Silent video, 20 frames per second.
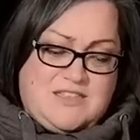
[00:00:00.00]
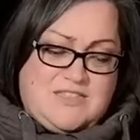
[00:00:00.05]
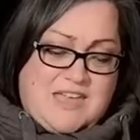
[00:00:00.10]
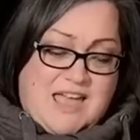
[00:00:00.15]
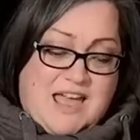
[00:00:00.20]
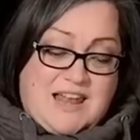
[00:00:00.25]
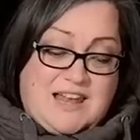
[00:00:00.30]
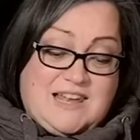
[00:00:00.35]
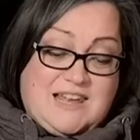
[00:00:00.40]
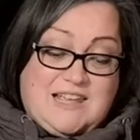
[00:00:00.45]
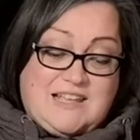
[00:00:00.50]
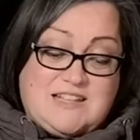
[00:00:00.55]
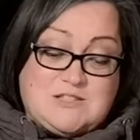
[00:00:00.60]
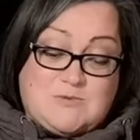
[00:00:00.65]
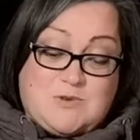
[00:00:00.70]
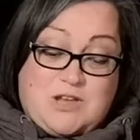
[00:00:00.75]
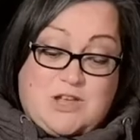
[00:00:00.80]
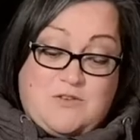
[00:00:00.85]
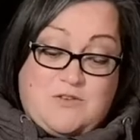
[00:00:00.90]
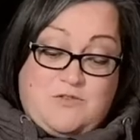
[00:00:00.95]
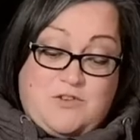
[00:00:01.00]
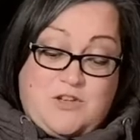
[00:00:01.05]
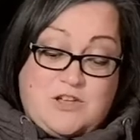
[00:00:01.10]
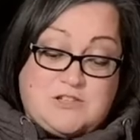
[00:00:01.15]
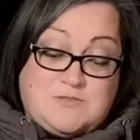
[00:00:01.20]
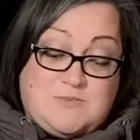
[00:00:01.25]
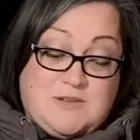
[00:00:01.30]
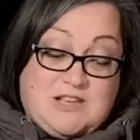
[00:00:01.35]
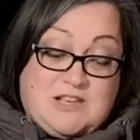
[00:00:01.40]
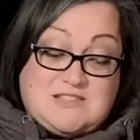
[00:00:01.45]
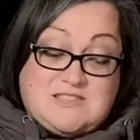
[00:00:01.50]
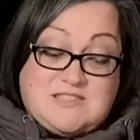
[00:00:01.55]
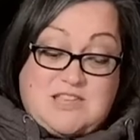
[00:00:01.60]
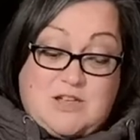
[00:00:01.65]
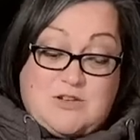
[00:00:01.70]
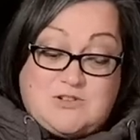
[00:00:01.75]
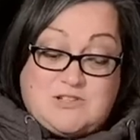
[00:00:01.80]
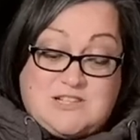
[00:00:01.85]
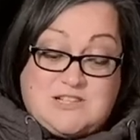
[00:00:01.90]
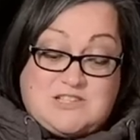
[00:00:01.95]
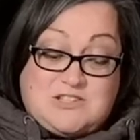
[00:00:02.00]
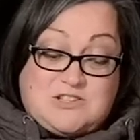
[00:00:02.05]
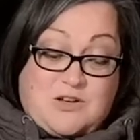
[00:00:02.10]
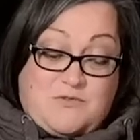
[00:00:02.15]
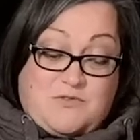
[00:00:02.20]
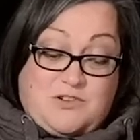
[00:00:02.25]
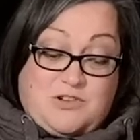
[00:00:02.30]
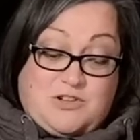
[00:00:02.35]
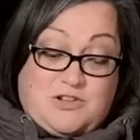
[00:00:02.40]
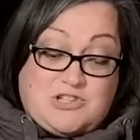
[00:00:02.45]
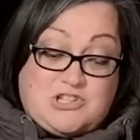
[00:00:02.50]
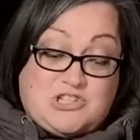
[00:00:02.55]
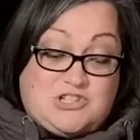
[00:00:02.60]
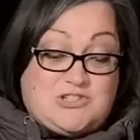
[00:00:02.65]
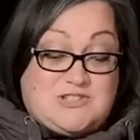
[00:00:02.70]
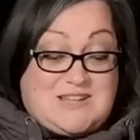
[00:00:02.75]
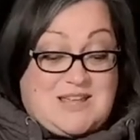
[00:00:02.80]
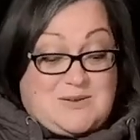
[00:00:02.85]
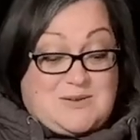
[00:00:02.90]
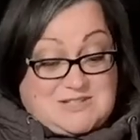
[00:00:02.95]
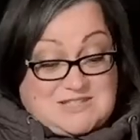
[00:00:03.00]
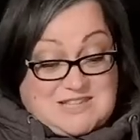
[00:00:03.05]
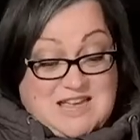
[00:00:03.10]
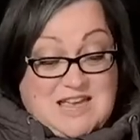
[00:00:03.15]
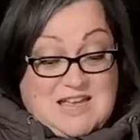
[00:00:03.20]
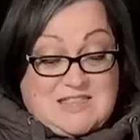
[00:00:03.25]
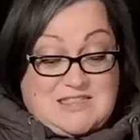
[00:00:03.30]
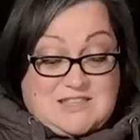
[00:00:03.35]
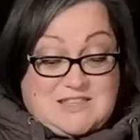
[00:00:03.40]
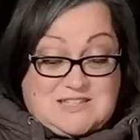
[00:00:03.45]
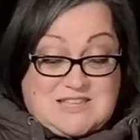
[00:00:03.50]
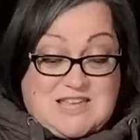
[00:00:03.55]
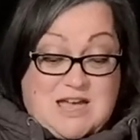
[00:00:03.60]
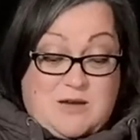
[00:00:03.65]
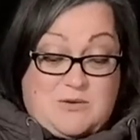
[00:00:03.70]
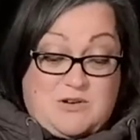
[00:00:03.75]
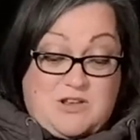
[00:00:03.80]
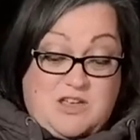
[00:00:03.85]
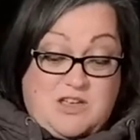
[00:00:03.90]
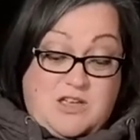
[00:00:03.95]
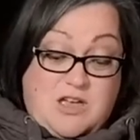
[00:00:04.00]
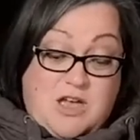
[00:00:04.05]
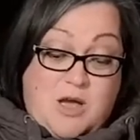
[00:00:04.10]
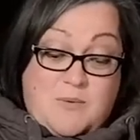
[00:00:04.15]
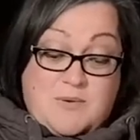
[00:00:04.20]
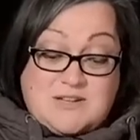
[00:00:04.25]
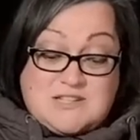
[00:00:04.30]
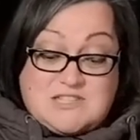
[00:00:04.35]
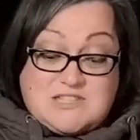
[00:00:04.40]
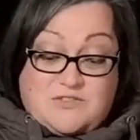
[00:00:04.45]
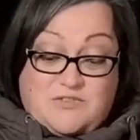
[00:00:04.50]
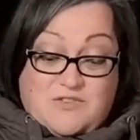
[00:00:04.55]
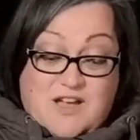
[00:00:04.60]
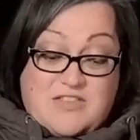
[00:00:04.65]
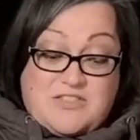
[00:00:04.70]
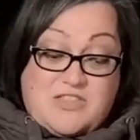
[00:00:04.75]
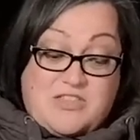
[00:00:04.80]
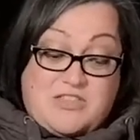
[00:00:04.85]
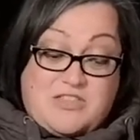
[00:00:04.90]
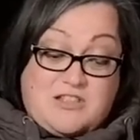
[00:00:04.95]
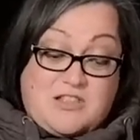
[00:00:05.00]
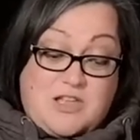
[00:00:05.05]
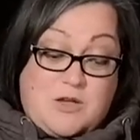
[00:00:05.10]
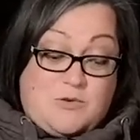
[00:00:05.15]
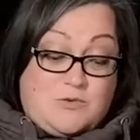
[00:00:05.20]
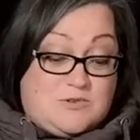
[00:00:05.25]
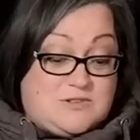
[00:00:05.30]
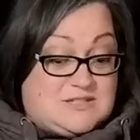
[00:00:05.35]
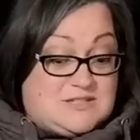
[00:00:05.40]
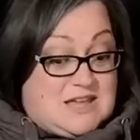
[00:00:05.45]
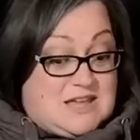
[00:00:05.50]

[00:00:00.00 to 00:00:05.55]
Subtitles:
The Galileans were confused because they usually stopped for lunch just outside the town, owing to the fact that the locals